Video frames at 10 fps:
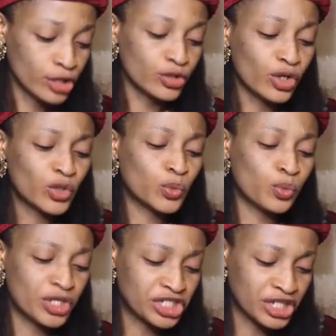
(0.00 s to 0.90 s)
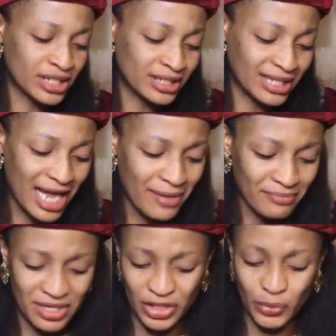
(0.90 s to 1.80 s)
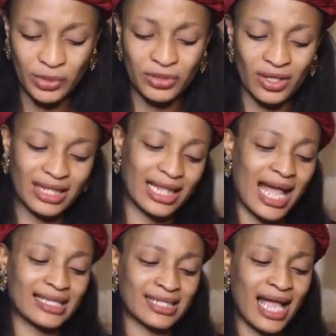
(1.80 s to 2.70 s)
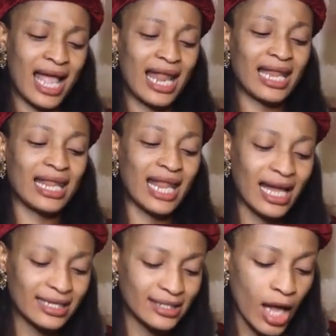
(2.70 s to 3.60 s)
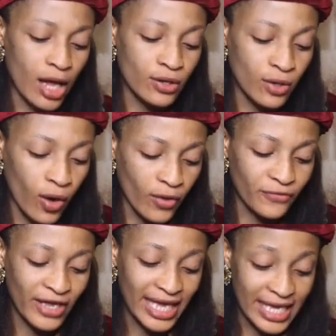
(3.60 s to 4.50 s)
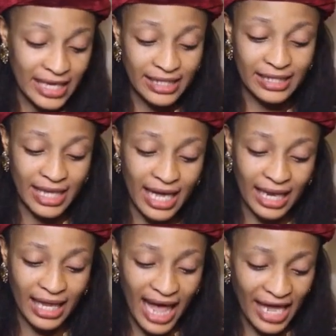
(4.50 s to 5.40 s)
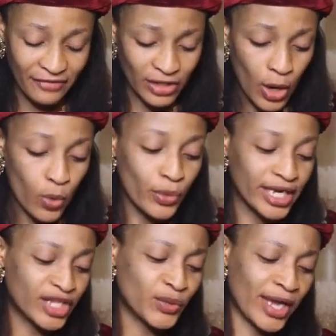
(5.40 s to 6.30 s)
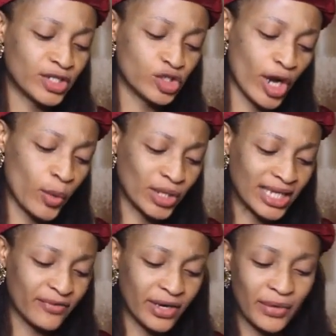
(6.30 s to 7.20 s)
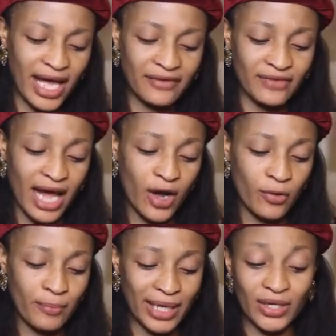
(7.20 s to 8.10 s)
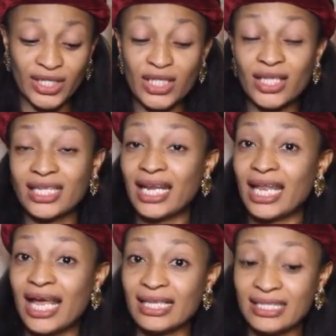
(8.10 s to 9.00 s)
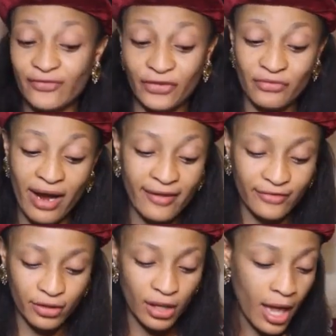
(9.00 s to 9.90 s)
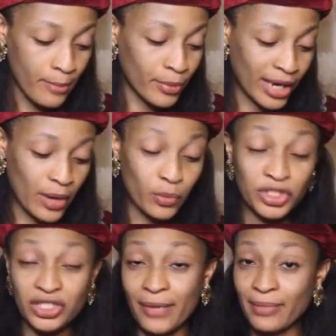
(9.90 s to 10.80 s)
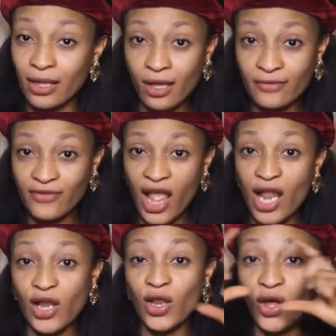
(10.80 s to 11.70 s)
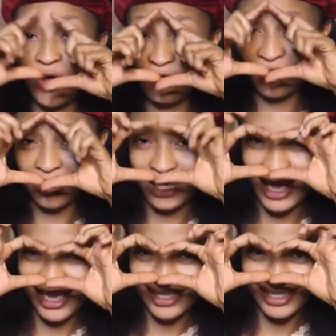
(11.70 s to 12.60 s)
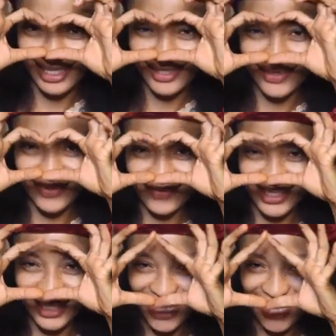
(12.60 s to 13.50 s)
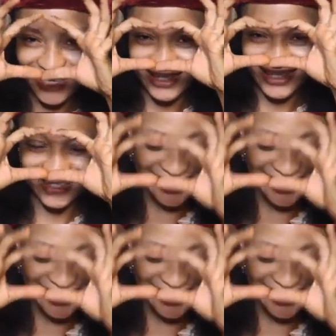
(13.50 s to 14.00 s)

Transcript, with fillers: Those wishing them it will not last lacks love in their lives. We need to enjoy whatever we have now because nothing lasts forever. But I wish them love, love and light, love and light.